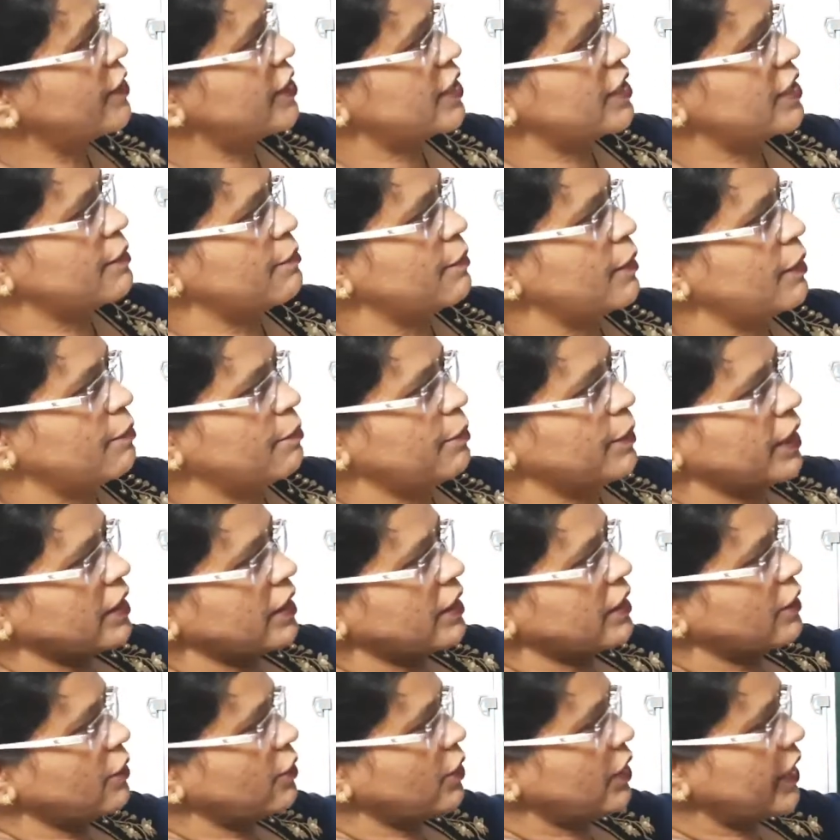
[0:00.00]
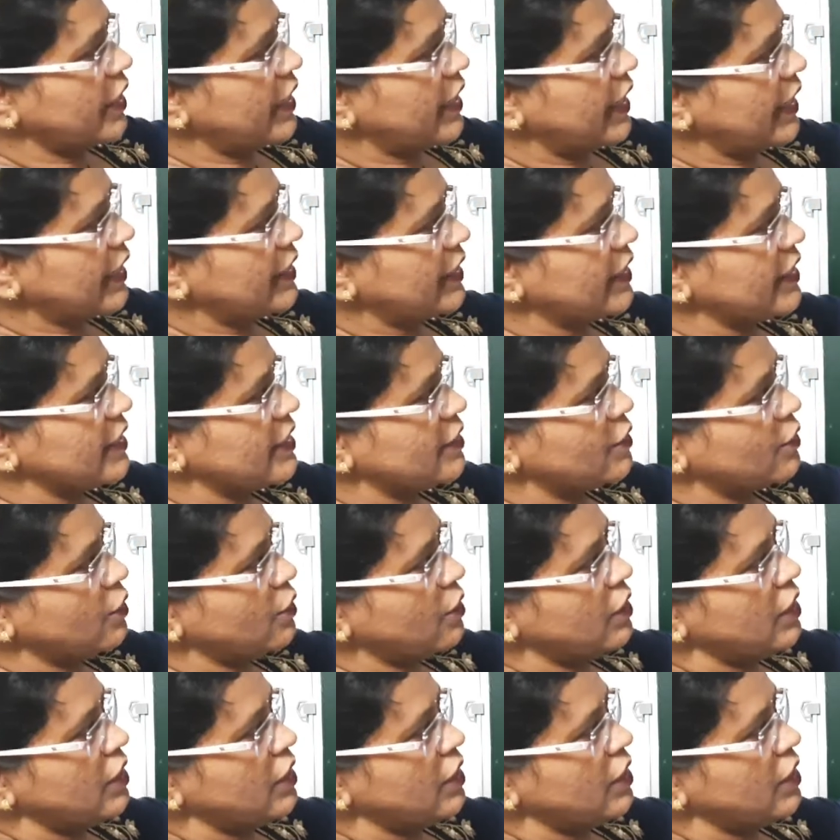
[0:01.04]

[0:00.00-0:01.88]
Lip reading: Always remember. Okay, like this.